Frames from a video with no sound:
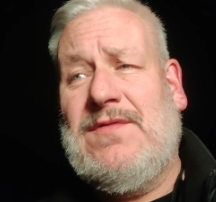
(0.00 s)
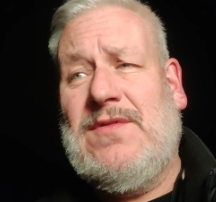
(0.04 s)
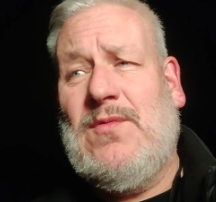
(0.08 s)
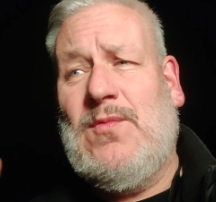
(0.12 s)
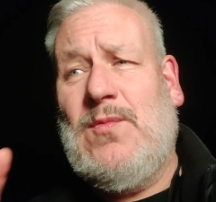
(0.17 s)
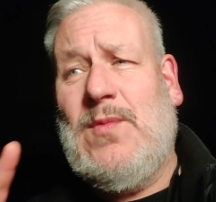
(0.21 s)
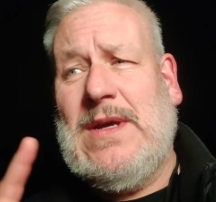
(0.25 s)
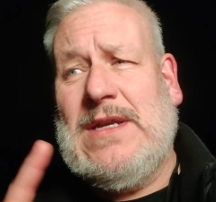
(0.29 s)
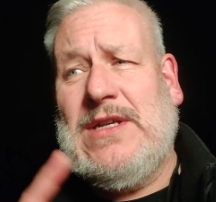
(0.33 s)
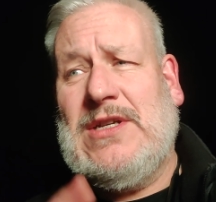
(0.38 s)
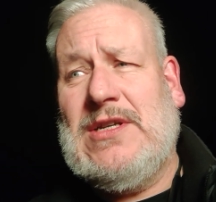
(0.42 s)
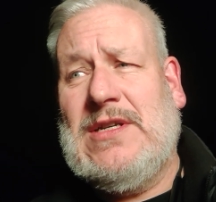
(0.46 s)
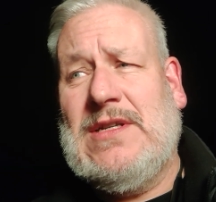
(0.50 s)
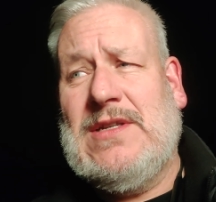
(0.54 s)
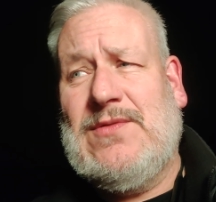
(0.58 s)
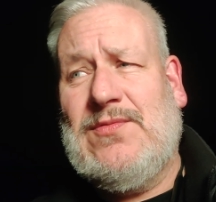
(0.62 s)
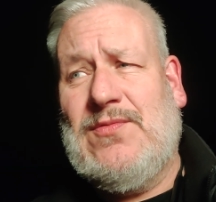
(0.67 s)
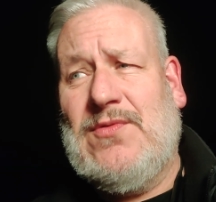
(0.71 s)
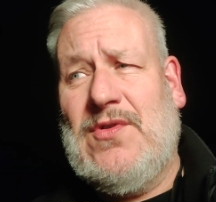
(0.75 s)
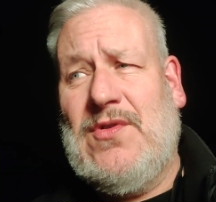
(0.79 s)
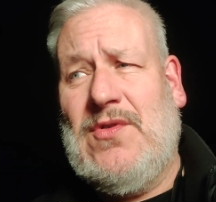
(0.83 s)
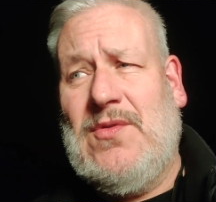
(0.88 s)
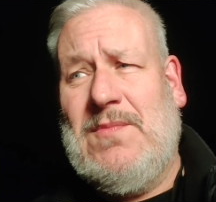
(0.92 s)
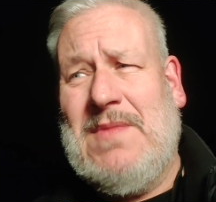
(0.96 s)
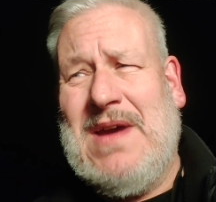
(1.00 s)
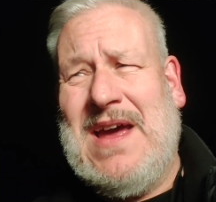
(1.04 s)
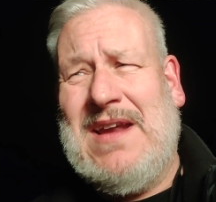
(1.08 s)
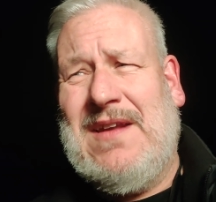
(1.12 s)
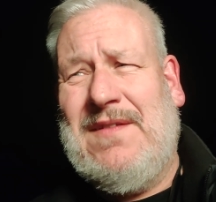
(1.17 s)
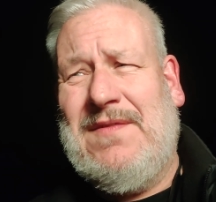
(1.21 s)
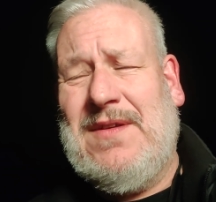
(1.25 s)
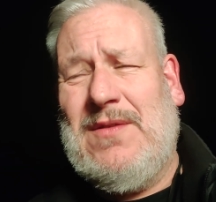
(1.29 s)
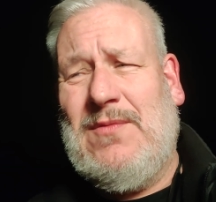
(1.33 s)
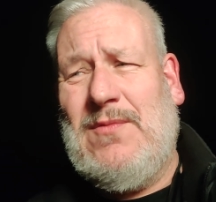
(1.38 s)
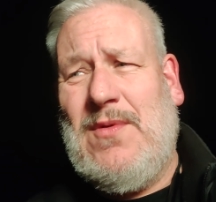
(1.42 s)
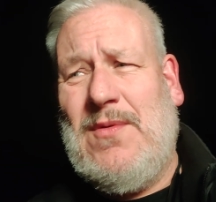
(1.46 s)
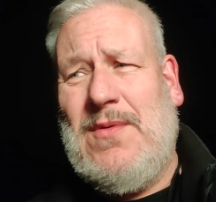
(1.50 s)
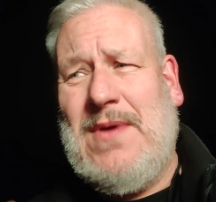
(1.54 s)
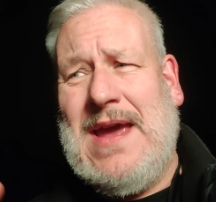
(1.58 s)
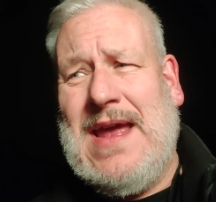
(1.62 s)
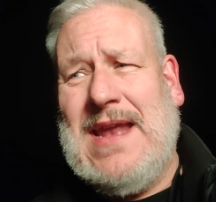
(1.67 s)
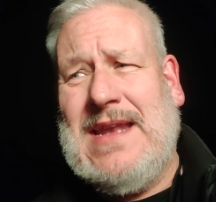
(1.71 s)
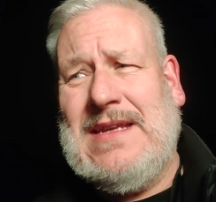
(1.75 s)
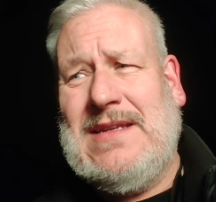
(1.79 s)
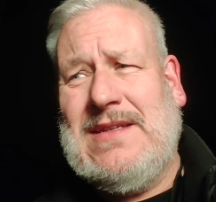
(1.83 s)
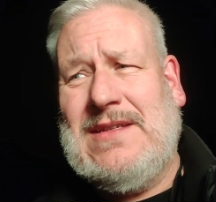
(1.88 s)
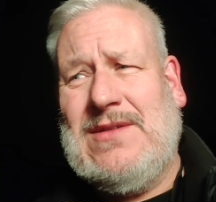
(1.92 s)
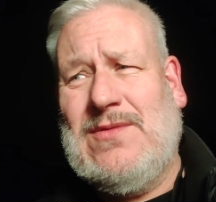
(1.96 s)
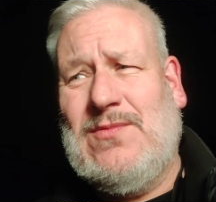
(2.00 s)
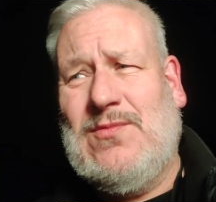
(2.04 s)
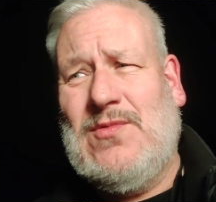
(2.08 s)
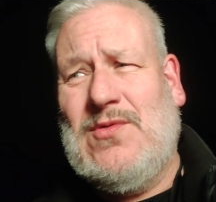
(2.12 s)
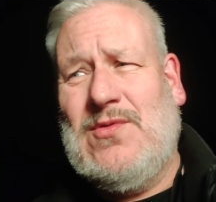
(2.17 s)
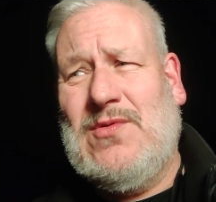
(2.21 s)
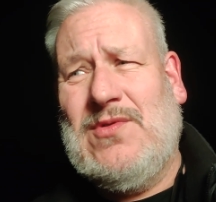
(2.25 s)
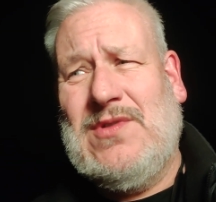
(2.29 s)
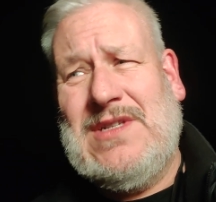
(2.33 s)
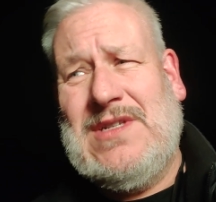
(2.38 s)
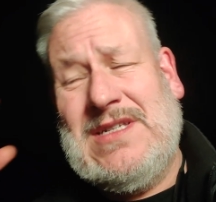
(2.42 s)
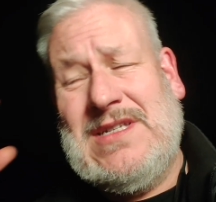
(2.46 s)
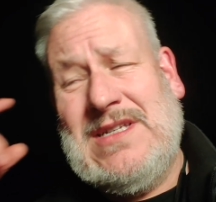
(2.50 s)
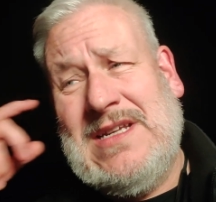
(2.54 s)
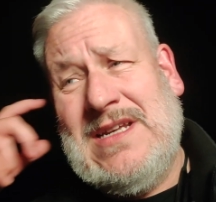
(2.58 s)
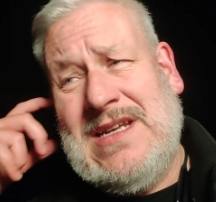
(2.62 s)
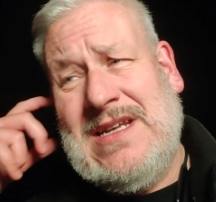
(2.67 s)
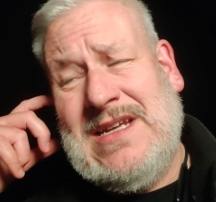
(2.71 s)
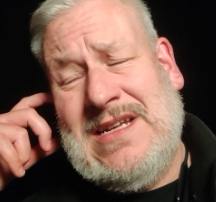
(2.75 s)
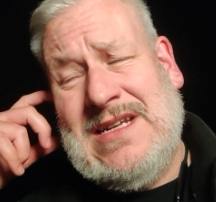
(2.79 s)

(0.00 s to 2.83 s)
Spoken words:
of the witch's room, and I think we were heading towards